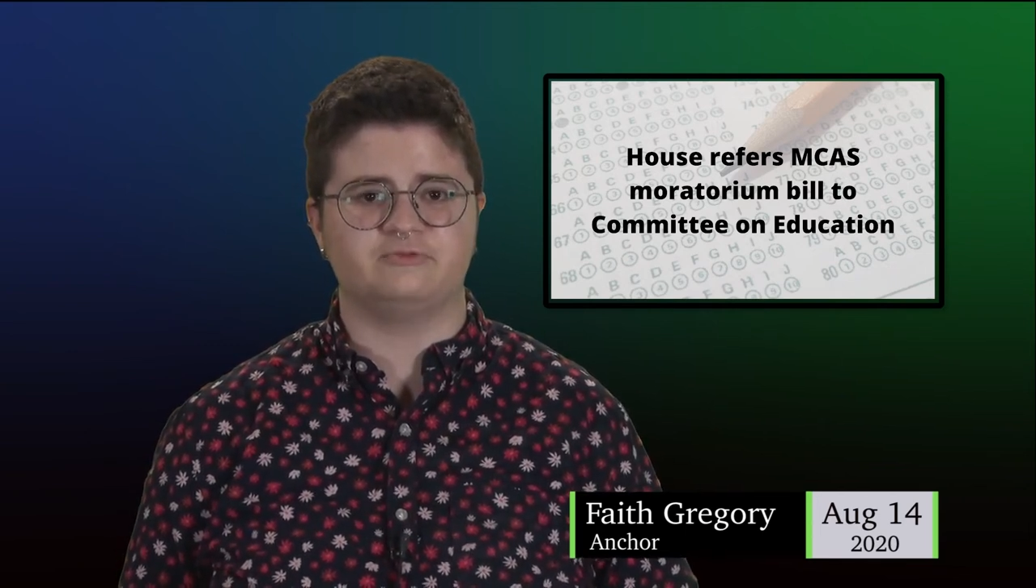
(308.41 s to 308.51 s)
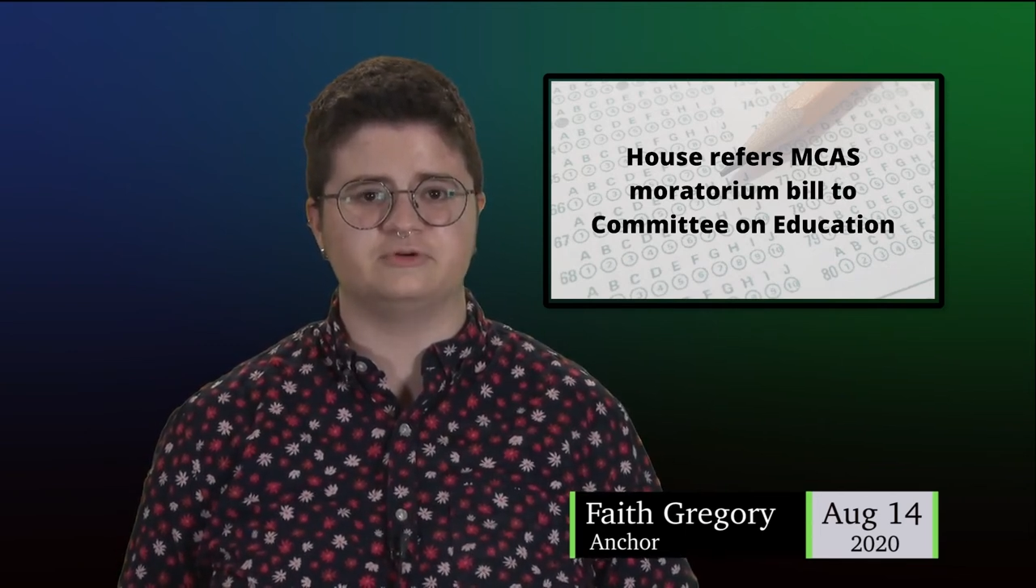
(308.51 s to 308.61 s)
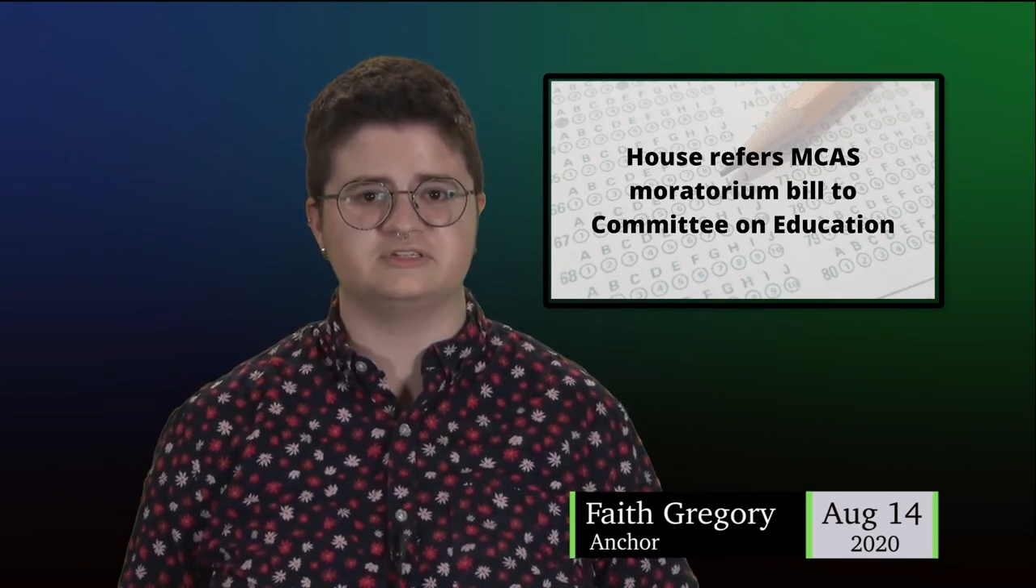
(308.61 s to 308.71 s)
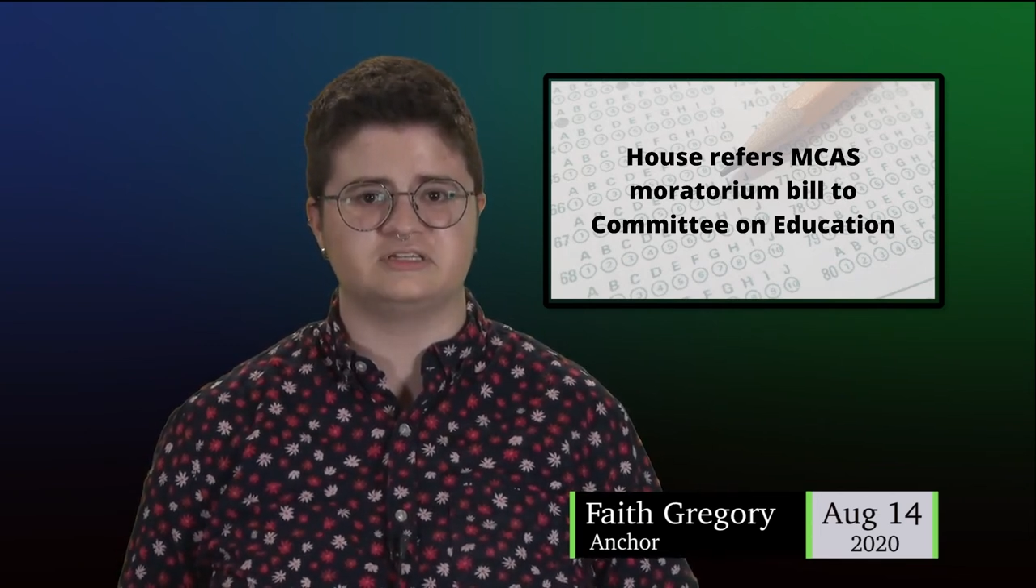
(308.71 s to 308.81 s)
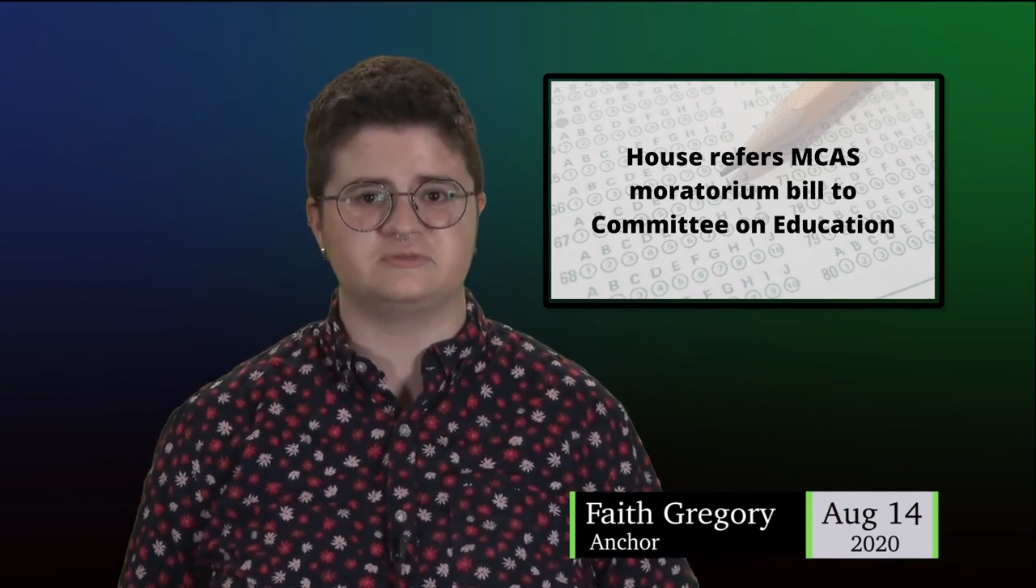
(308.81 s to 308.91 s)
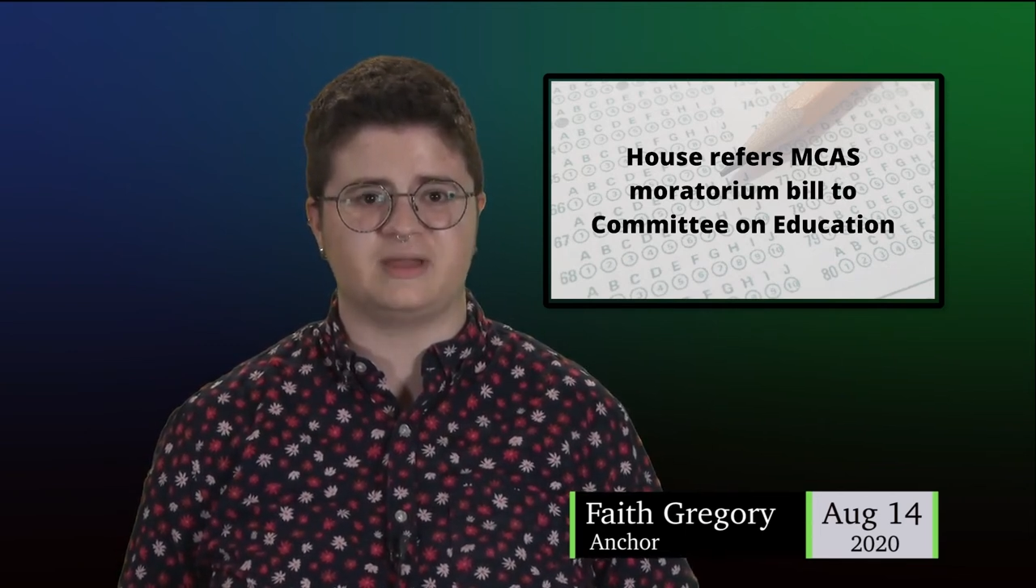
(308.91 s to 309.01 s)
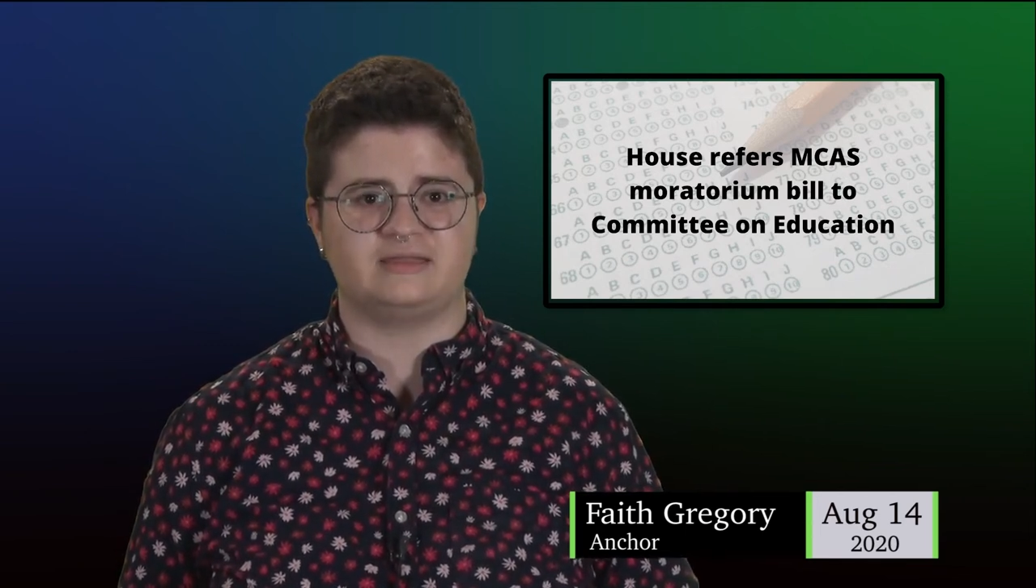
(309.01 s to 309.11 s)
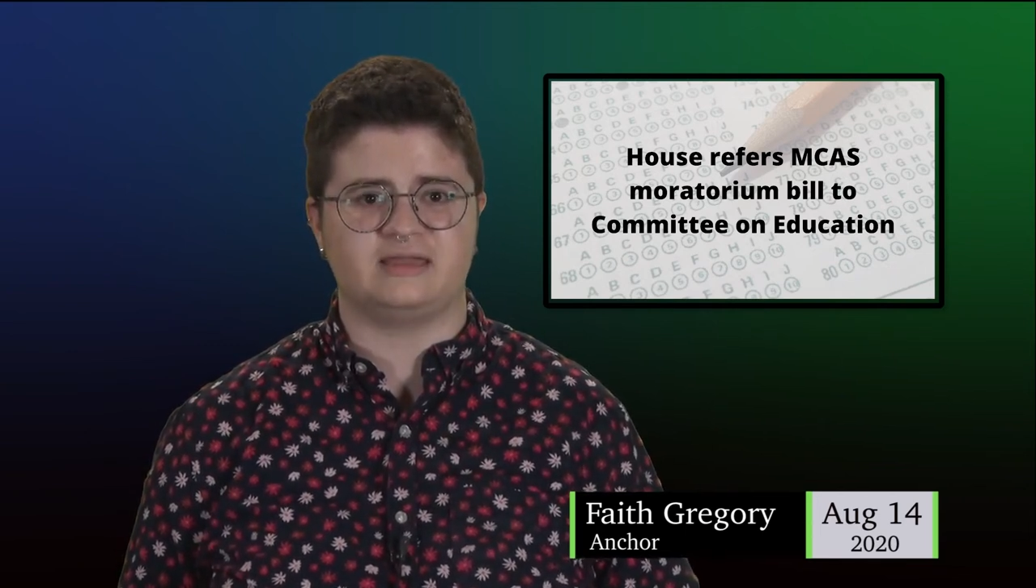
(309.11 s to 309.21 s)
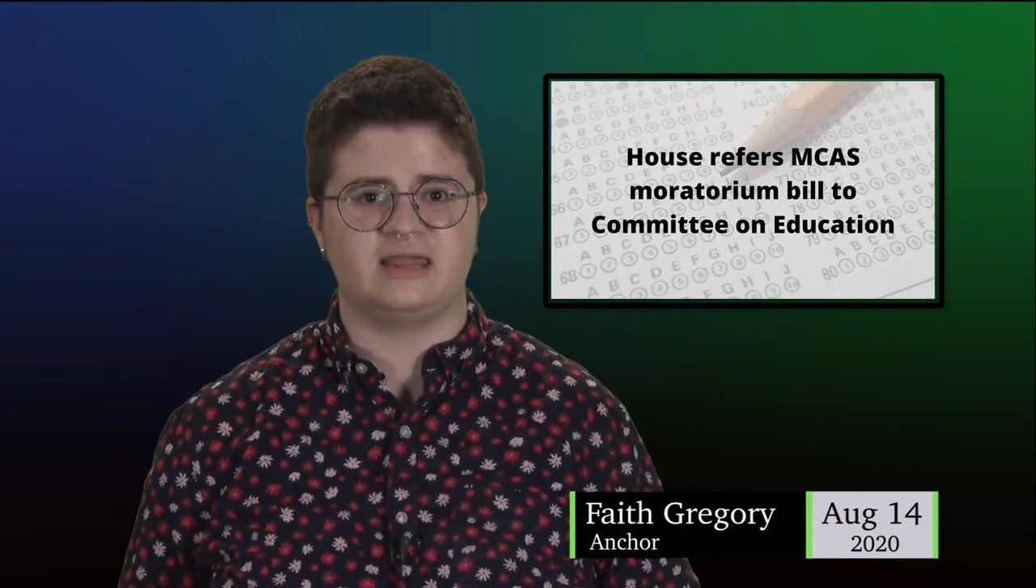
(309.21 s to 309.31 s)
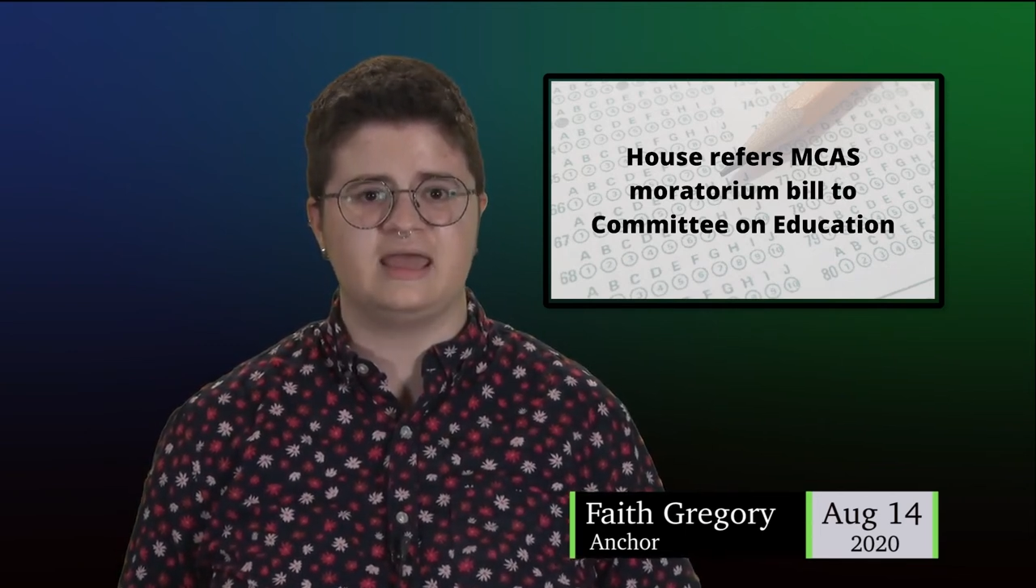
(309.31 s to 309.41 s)
Rules
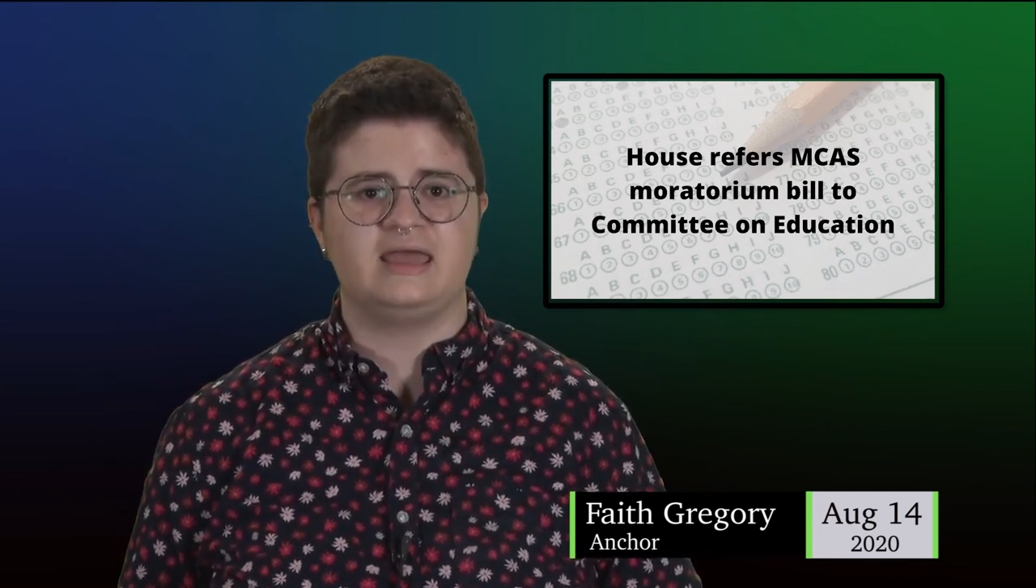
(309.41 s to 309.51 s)
Suspended,